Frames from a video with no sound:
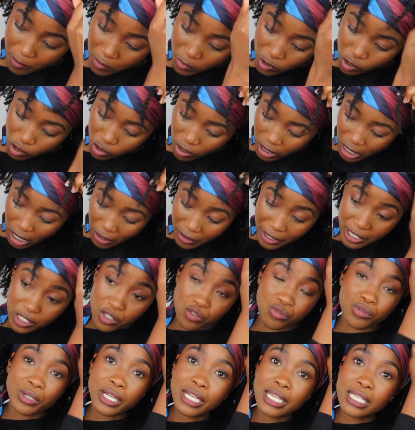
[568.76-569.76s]
So now
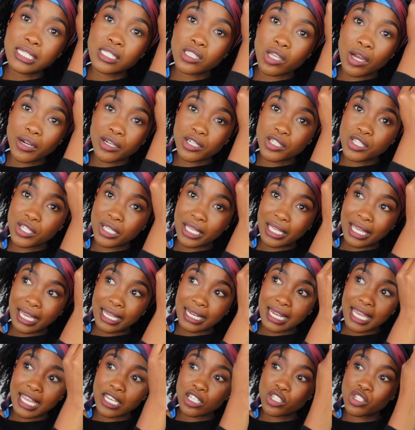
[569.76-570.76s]
he's really starting to
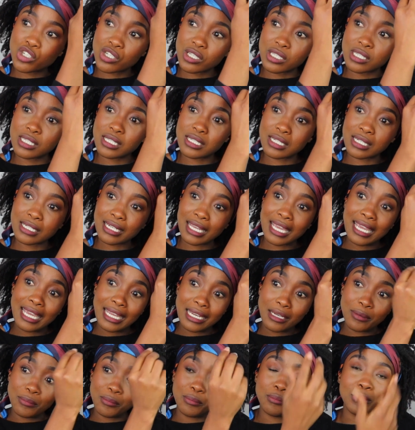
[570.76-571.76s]
get interested
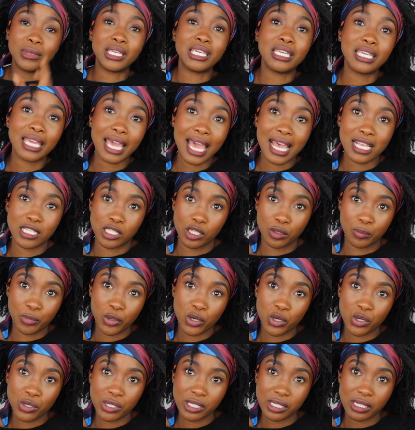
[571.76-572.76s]
in me as a
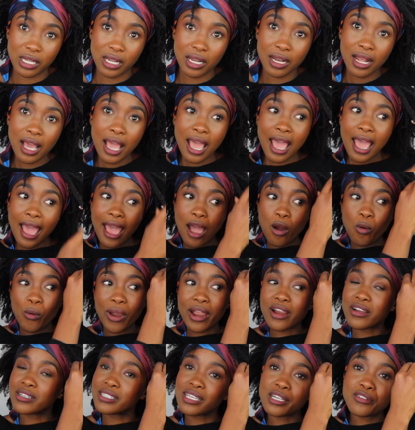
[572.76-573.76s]
person,
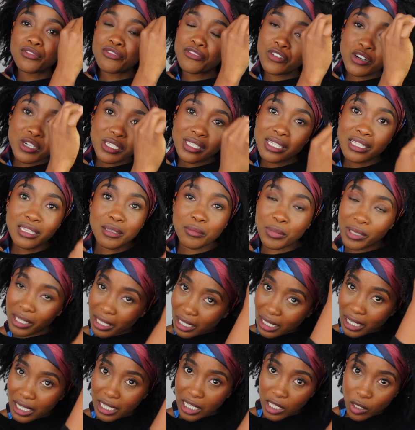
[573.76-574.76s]
whereas at first in the
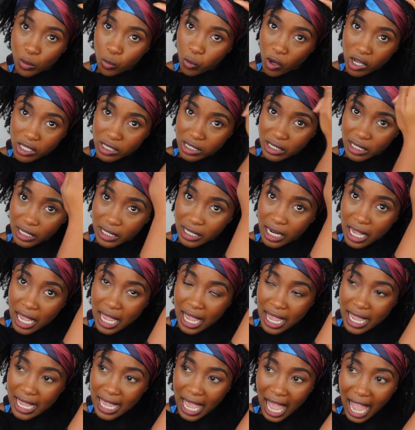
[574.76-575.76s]
beginning he wasn't.
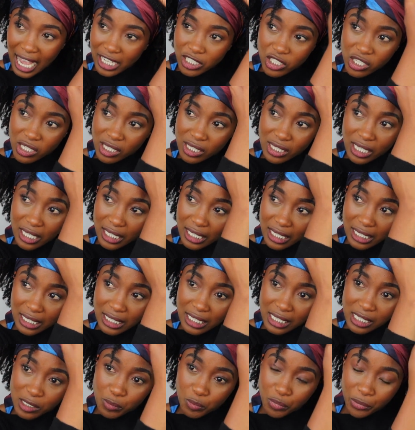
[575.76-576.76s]
I just think in
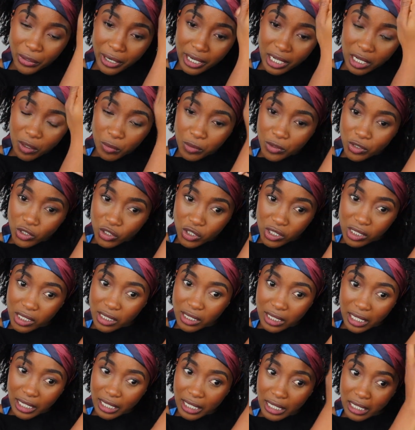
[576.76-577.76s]
his brain he was
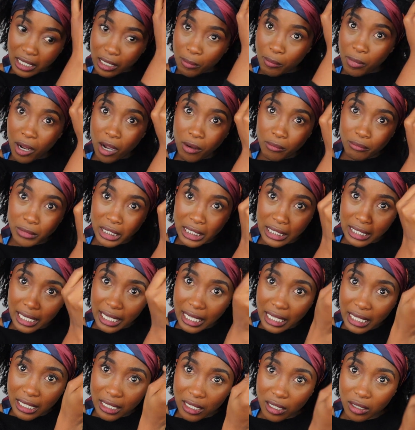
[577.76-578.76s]
just thinking about me
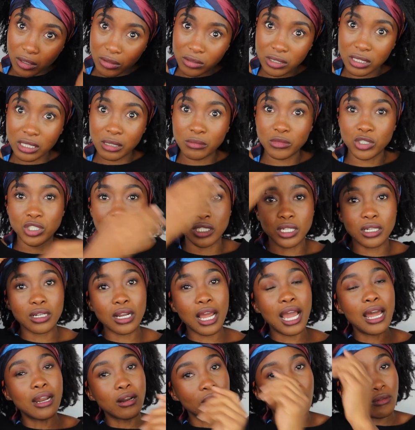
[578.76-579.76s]
naked or some shit.
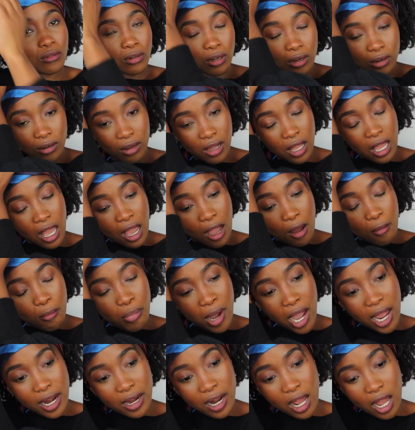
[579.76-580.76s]
I don't know.
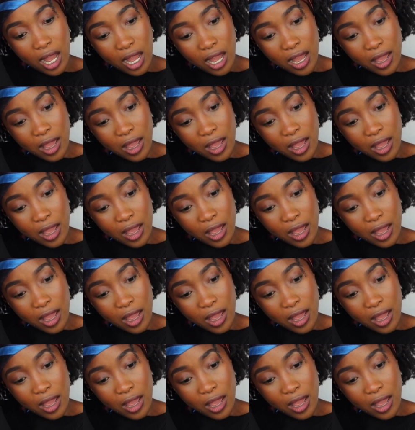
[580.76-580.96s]
But